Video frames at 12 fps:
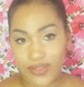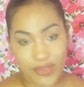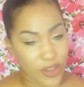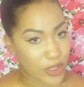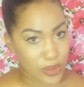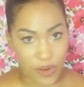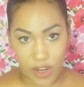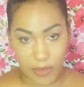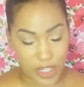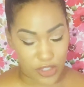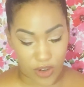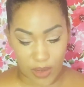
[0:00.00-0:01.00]
those weren't
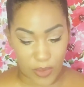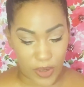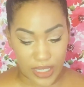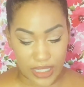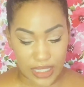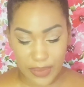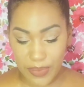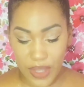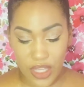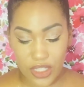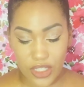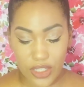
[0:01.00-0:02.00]
my strong points.
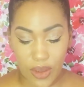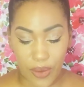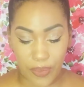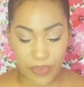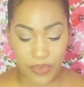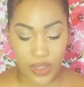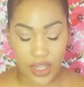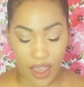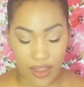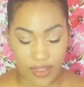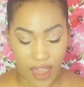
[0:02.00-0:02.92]
So yeah,